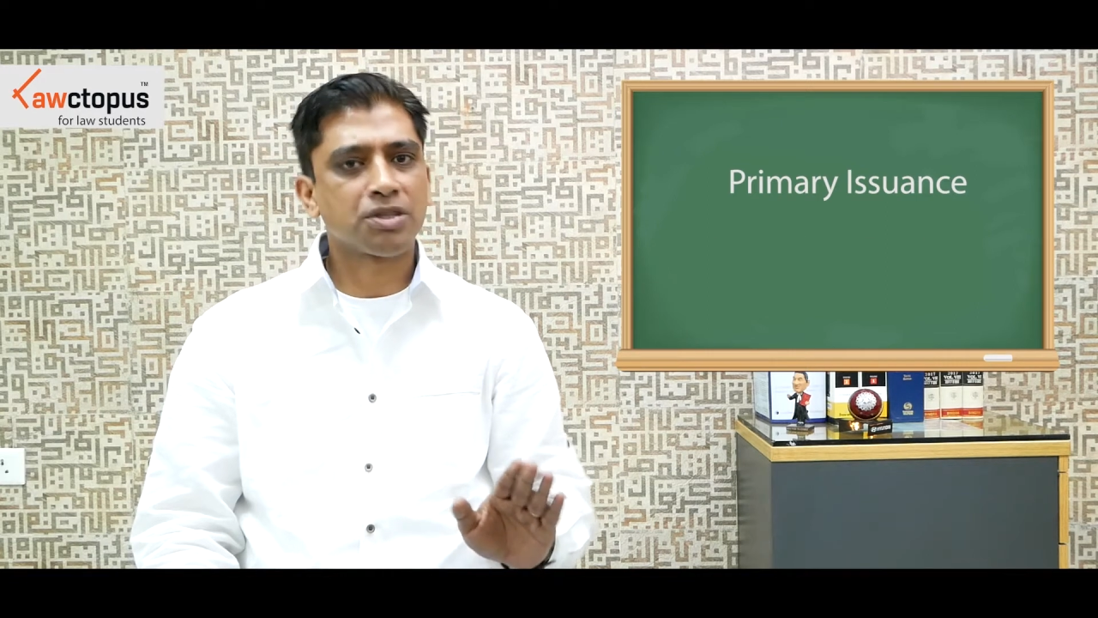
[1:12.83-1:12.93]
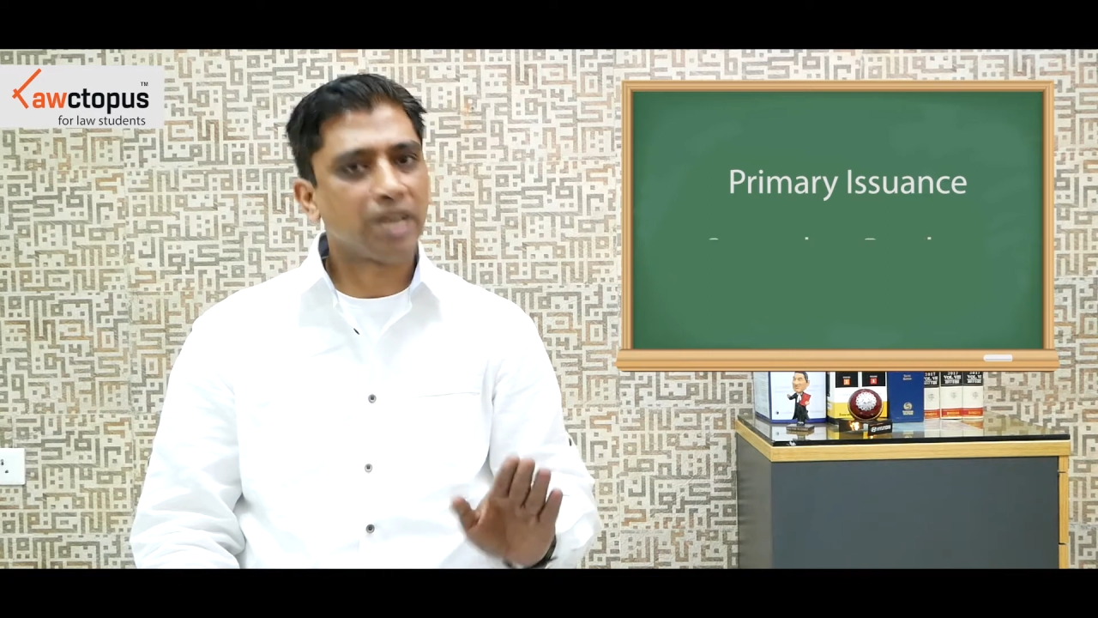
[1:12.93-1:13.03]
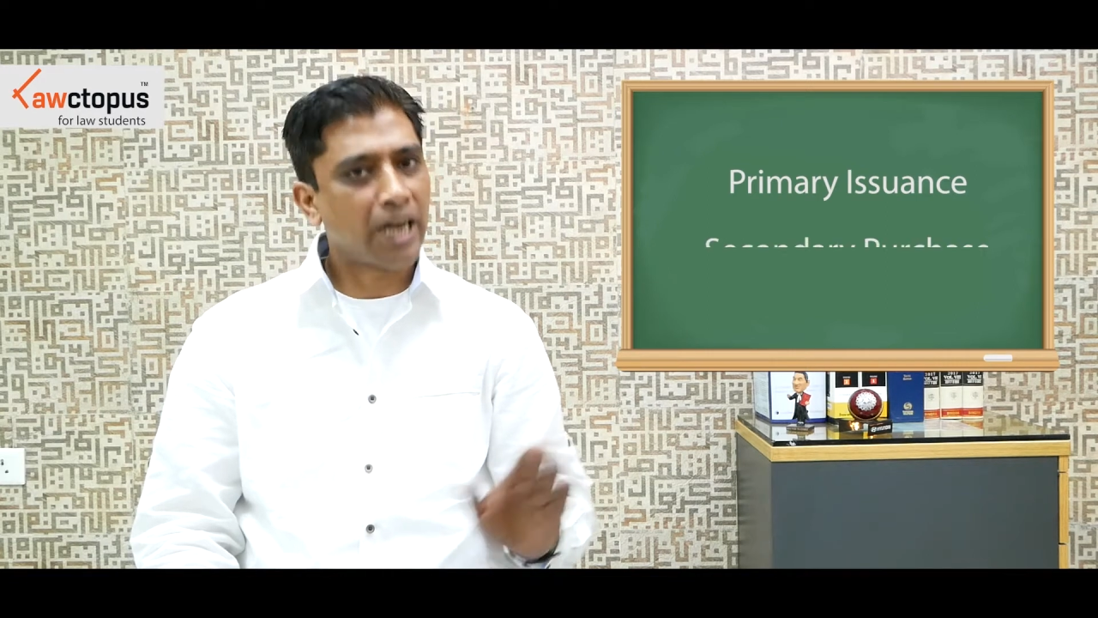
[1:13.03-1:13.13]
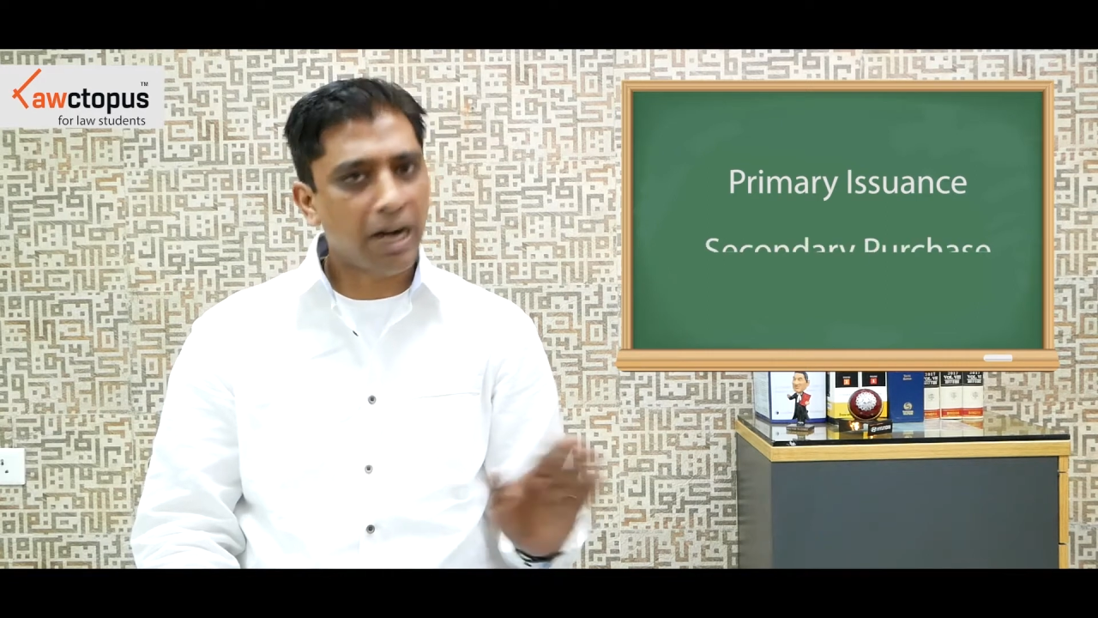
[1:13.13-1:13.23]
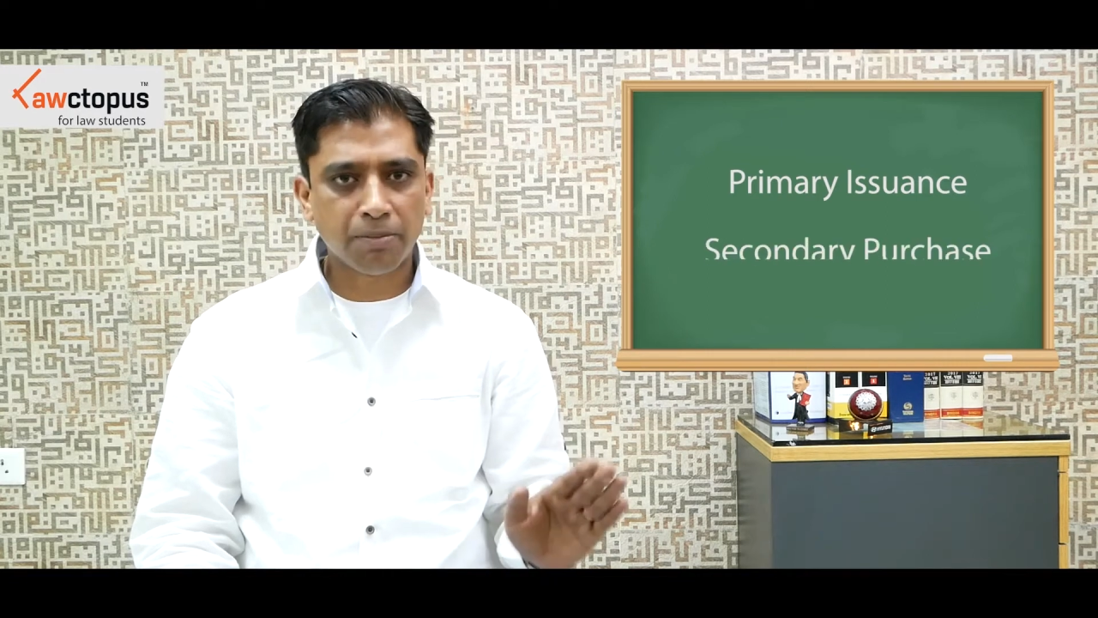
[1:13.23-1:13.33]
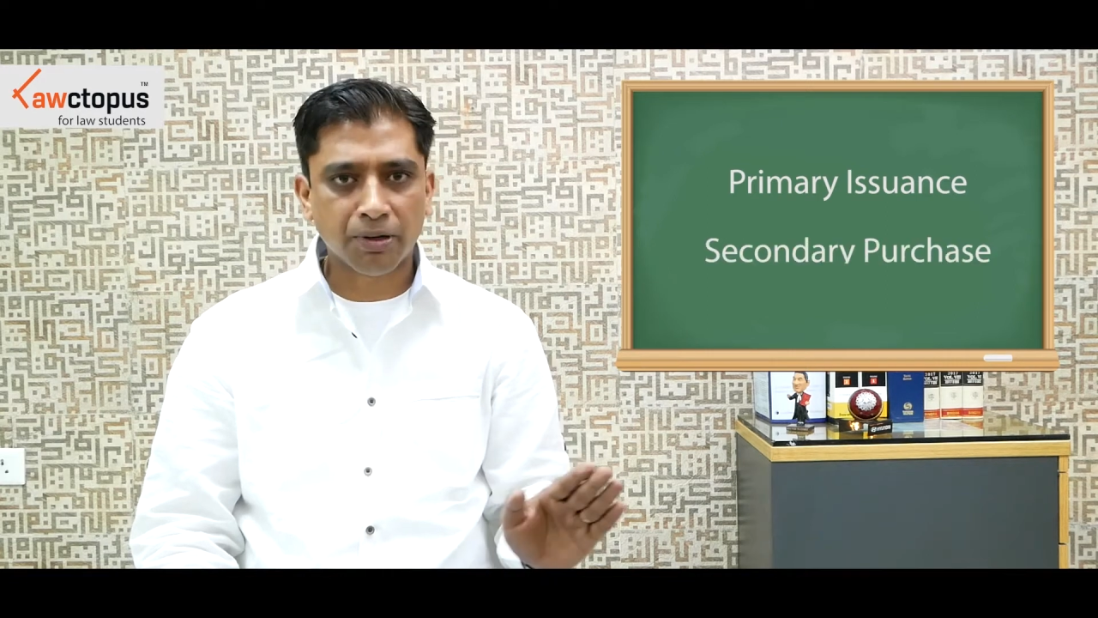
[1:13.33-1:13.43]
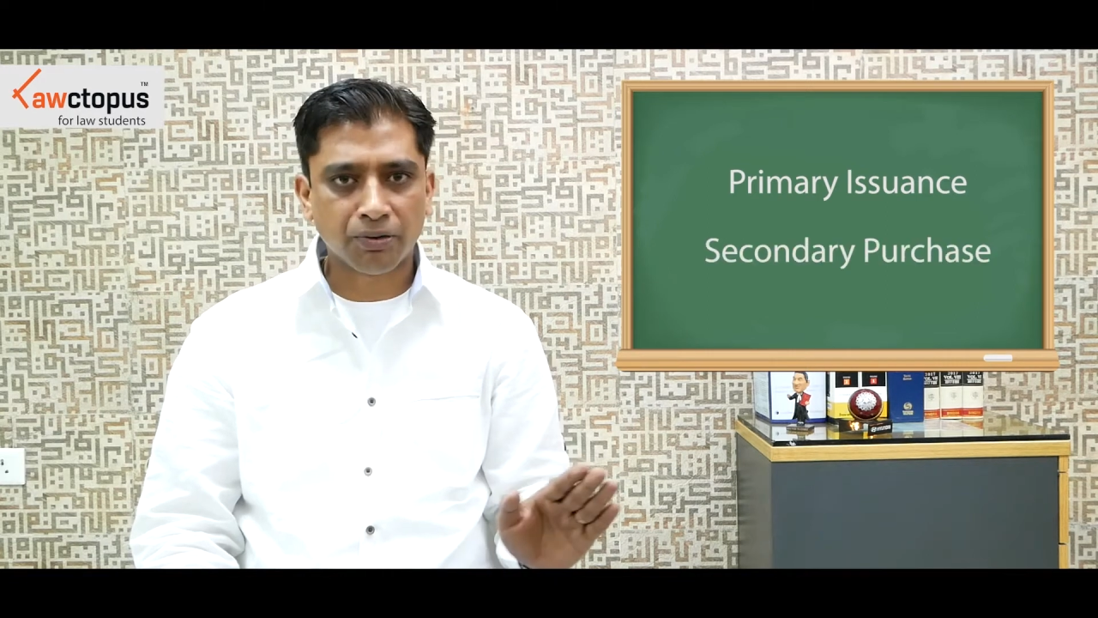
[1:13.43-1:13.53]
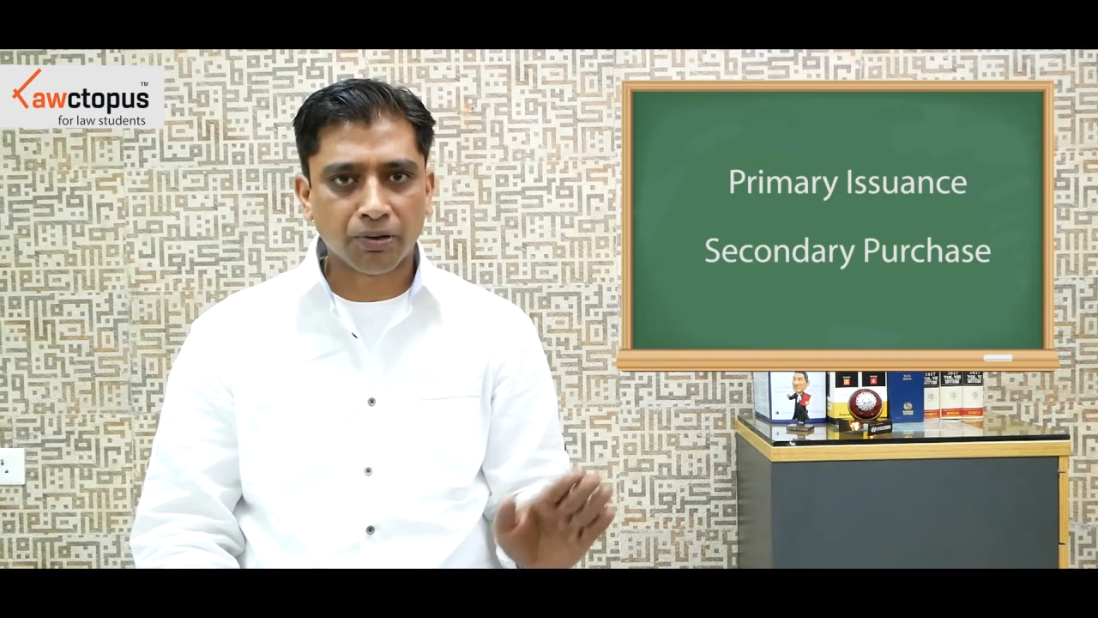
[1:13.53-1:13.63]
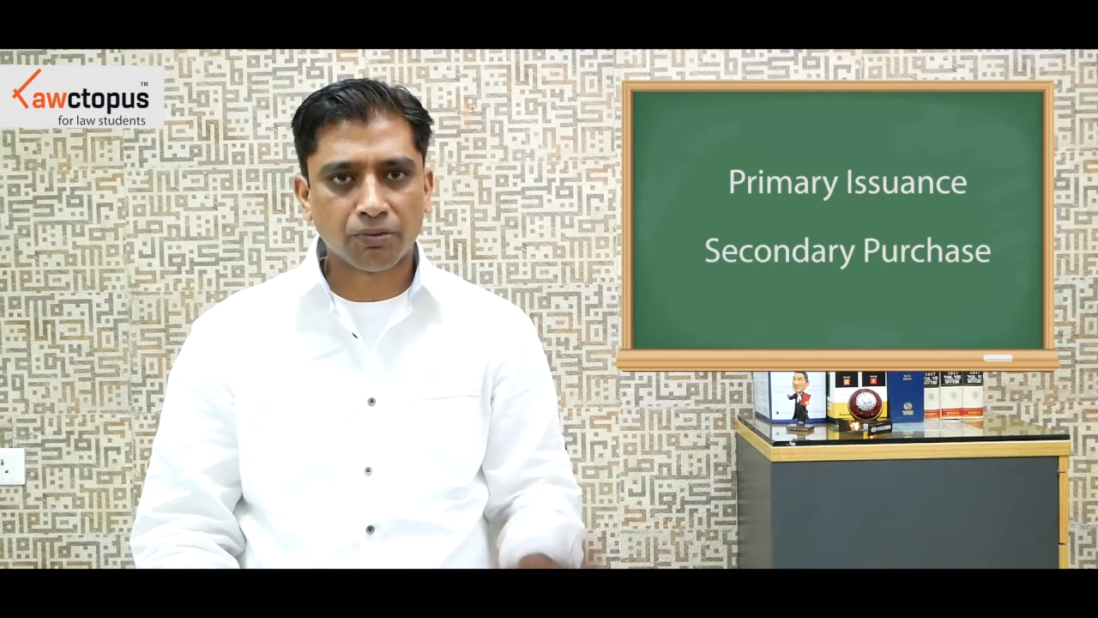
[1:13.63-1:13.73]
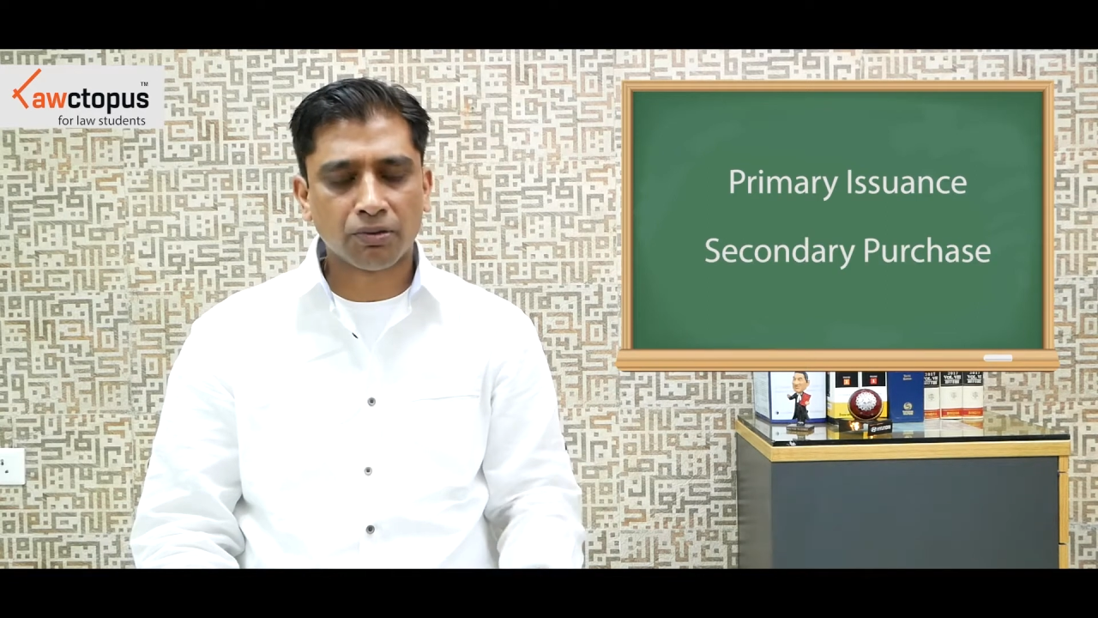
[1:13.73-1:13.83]
secondary
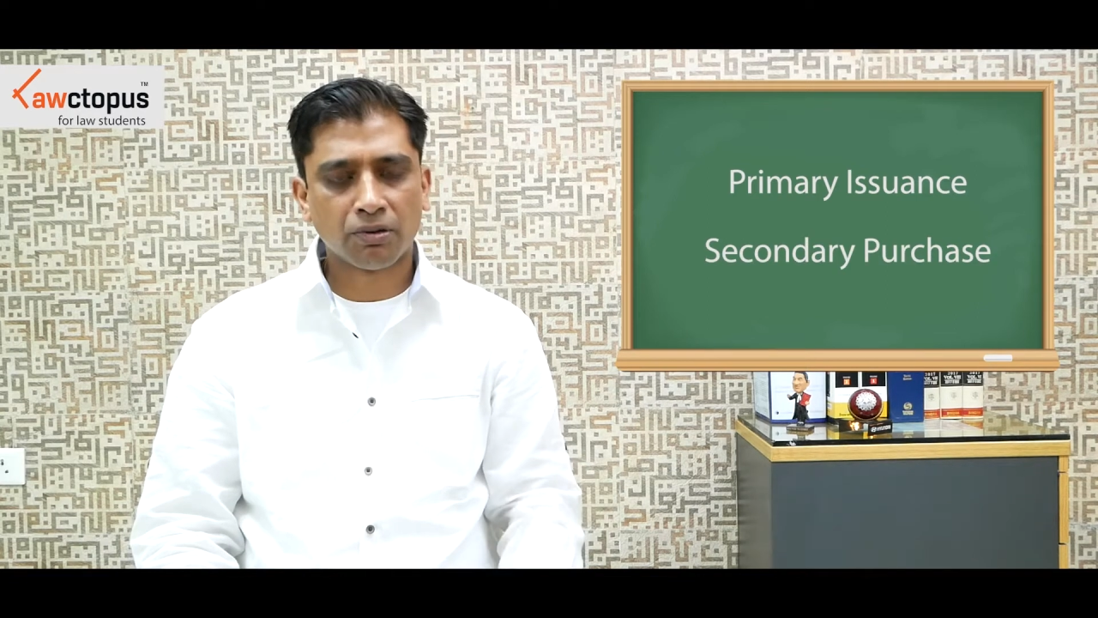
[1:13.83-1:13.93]
purchase.